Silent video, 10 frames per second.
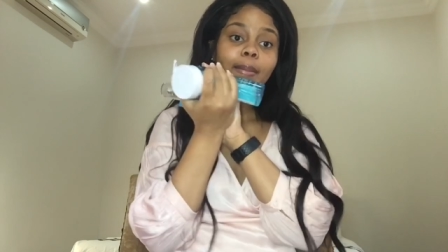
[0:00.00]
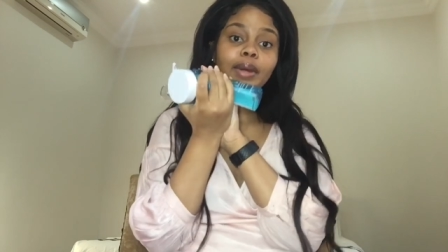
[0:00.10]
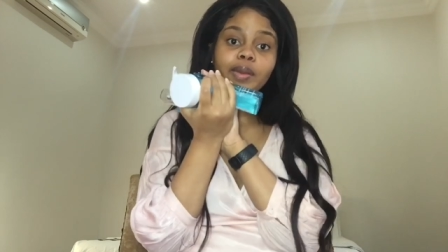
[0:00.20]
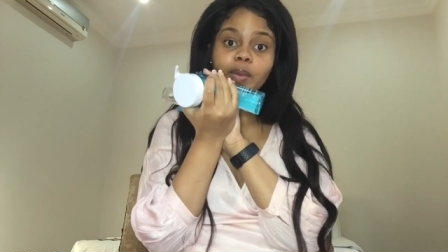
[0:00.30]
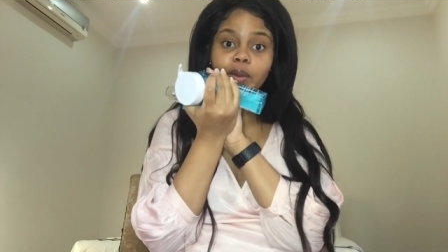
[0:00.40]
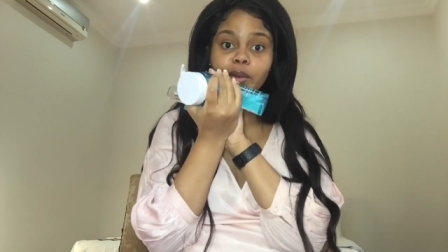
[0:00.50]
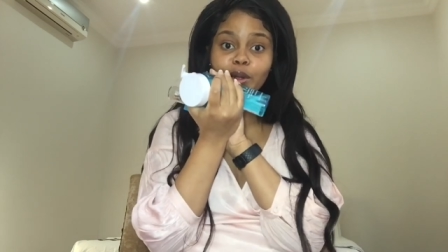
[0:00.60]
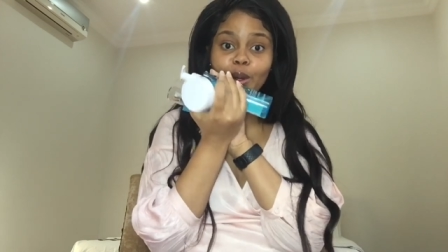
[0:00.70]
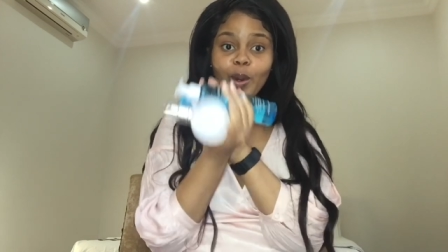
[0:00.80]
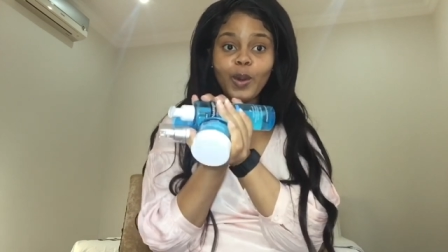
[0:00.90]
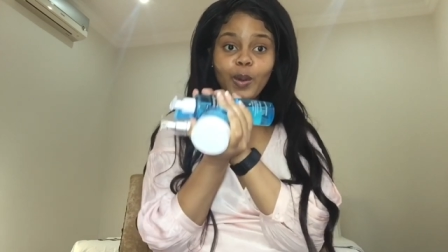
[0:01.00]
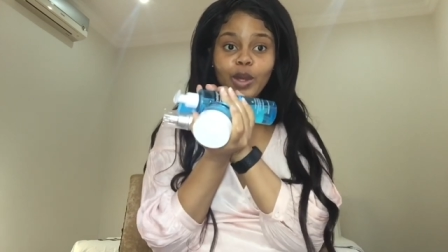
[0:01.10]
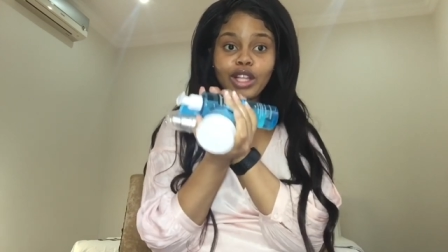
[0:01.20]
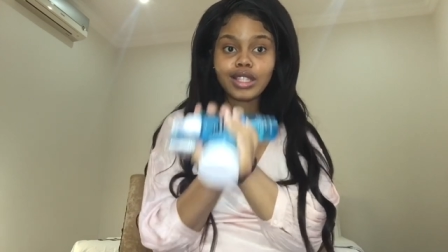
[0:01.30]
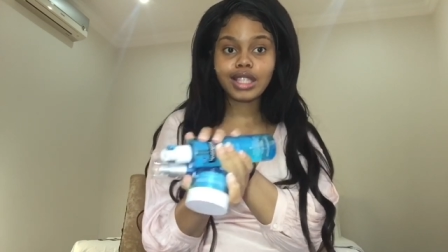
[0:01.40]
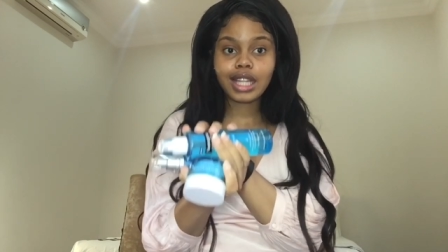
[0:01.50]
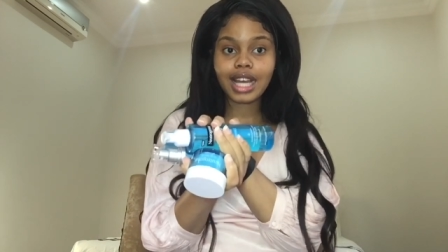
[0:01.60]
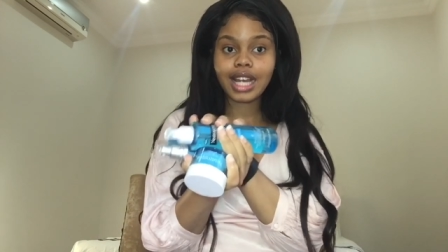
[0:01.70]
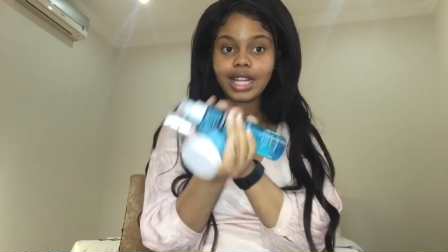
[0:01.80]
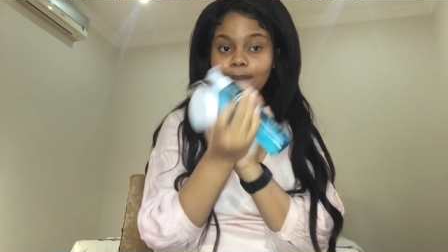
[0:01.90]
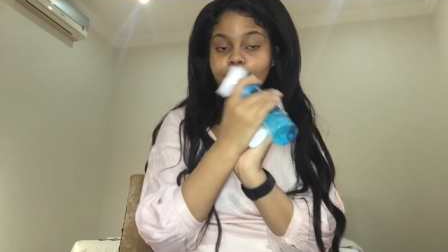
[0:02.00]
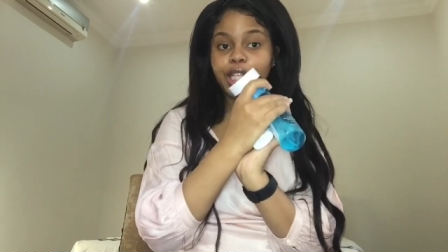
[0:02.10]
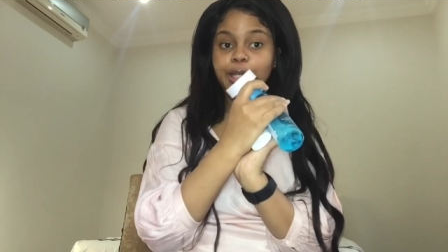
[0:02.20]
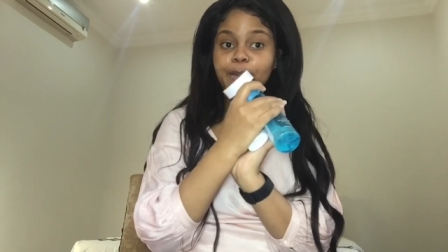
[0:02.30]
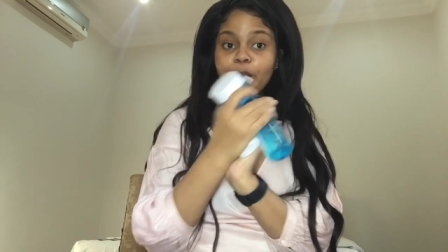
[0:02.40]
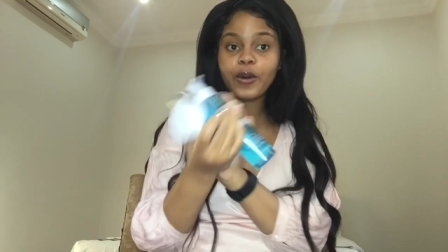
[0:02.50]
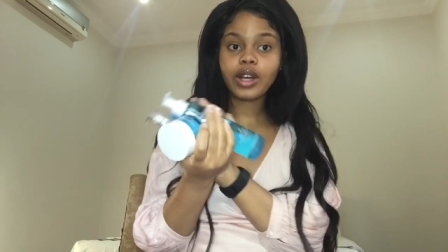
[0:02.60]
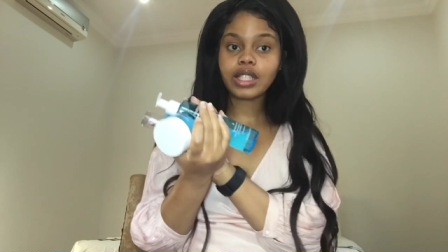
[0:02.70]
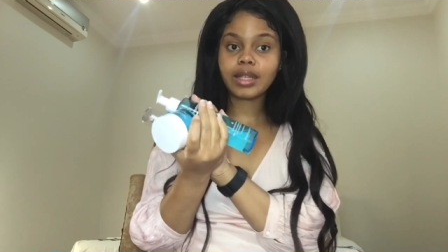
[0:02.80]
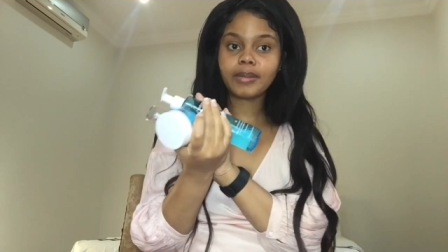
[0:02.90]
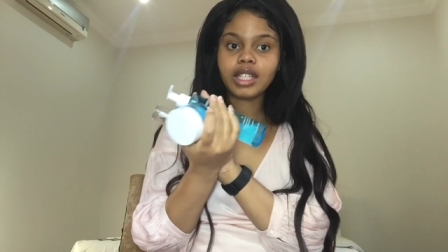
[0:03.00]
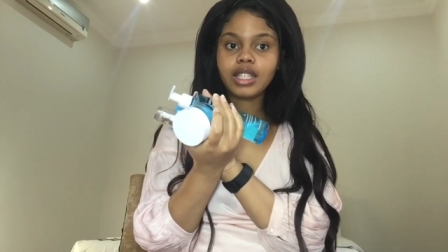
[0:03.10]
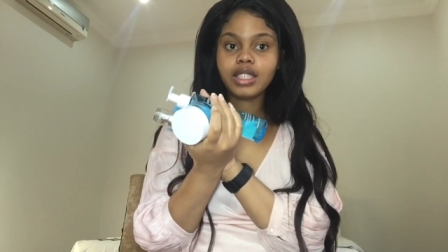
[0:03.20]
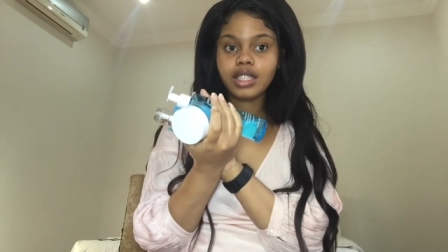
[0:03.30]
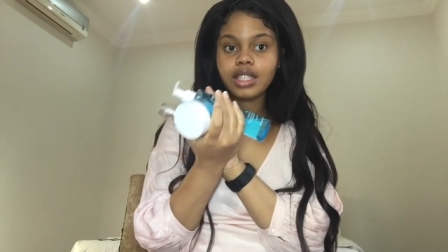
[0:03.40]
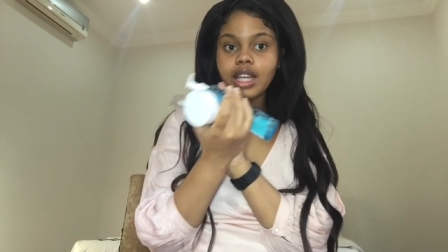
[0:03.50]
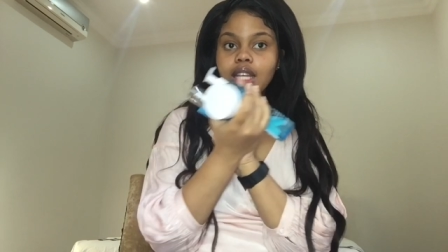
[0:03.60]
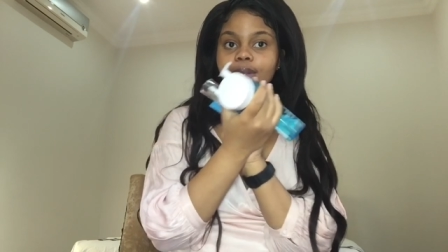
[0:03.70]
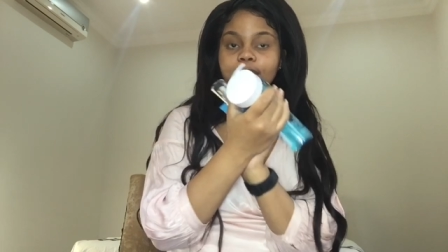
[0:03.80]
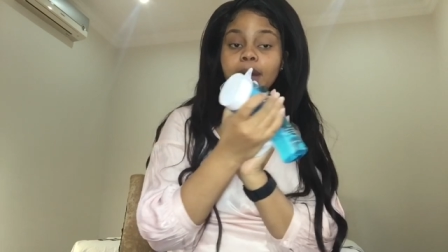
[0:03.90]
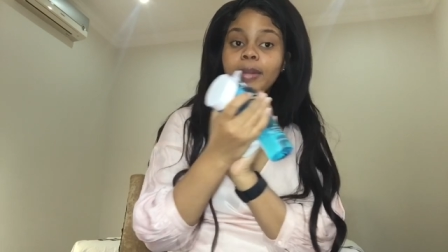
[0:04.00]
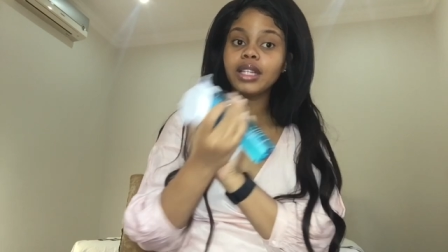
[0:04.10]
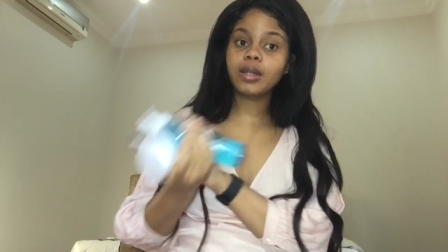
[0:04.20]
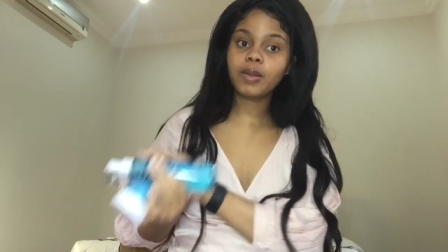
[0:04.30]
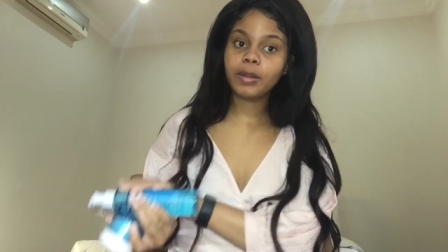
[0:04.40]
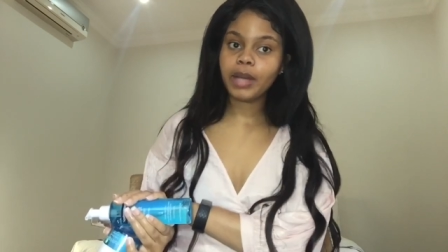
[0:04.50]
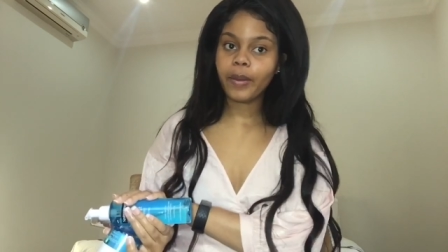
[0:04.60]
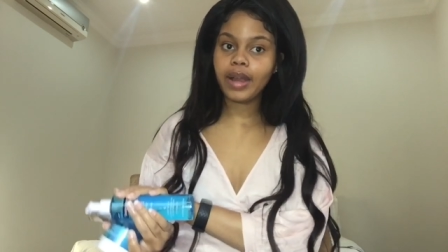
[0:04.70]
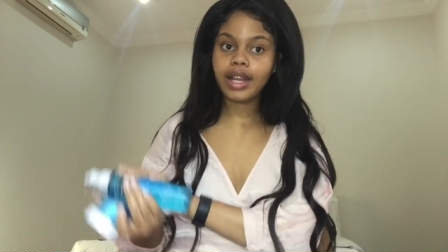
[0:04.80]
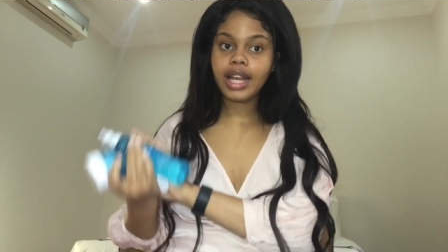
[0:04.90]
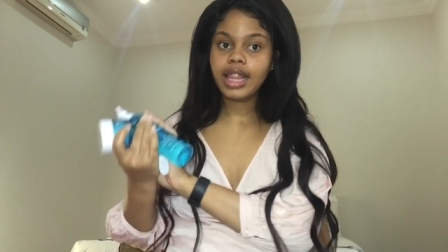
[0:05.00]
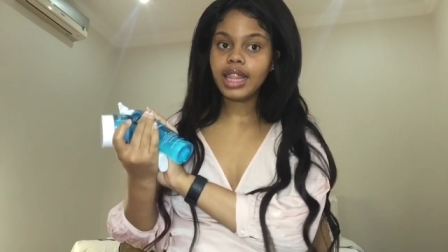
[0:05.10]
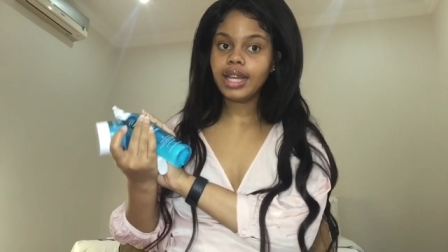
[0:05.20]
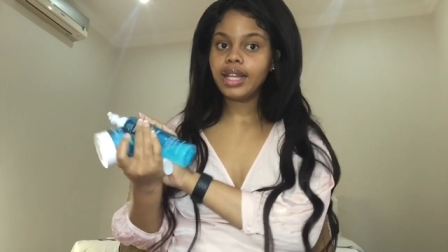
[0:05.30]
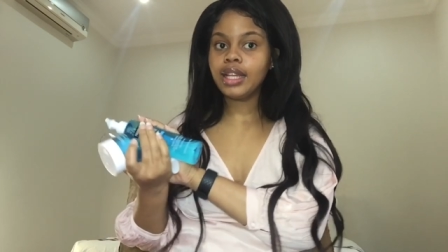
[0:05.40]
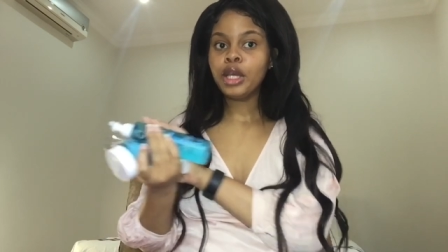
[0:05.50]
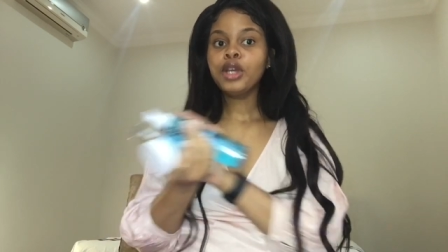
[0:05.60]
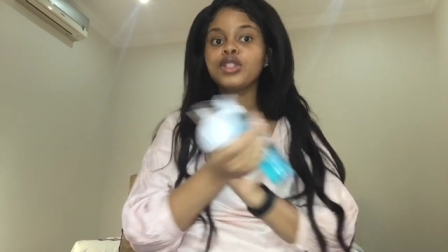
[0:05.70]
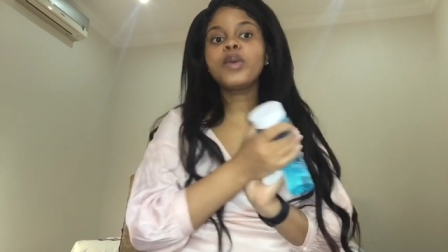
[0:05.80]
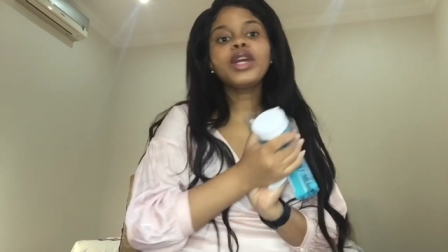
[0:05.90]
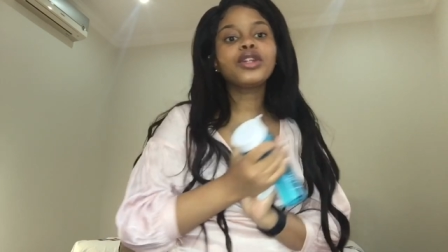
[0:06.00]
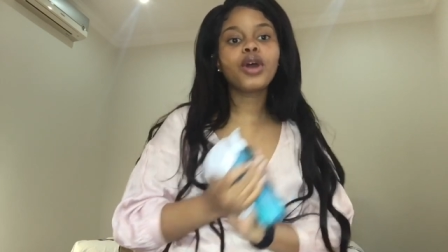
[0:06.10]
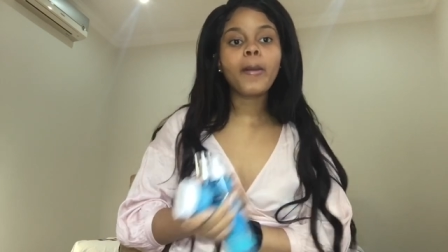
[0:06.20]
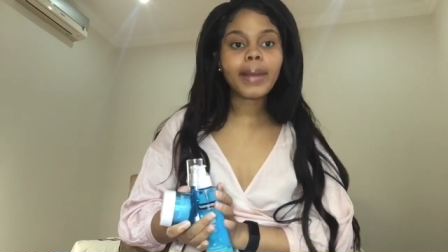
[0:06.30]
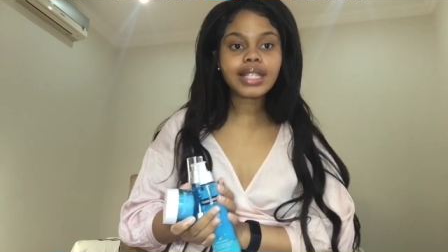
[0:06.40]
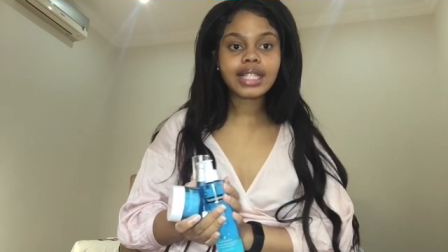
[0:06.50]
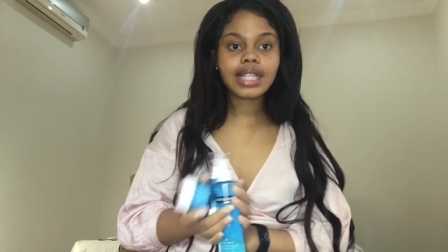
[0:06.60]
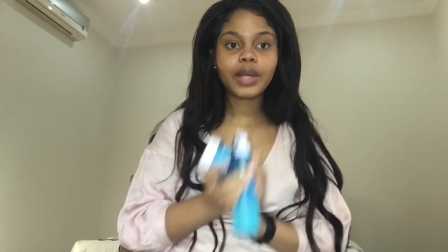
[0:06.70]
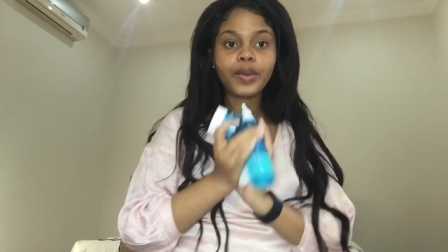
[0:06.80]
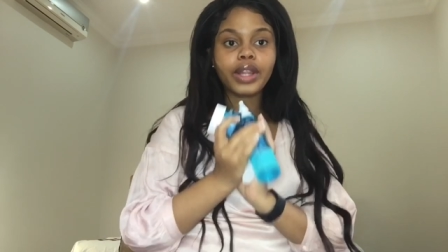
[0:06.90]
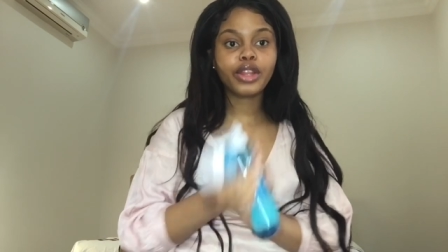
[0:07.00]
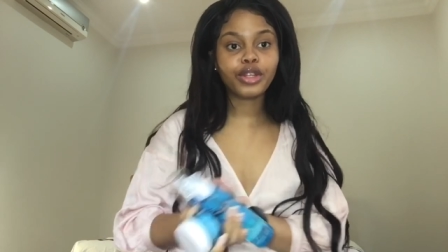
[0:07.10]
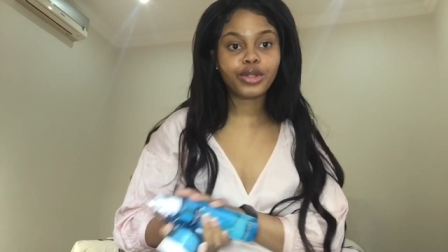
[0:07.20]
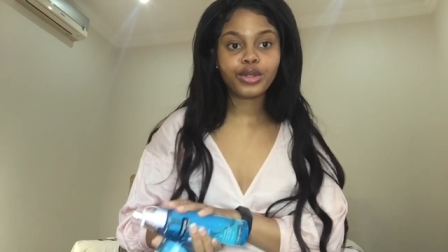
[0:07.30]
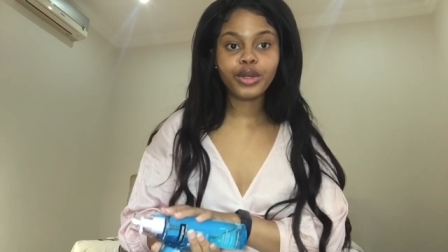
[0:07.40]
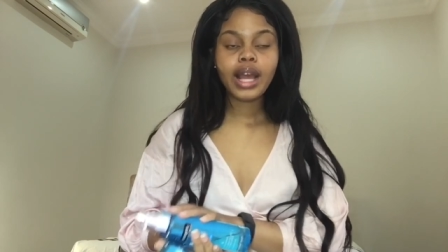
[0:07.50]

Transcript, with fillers: but we will go into that a bit more because I'm gonna just speak about them one by one and then so we know basically what they do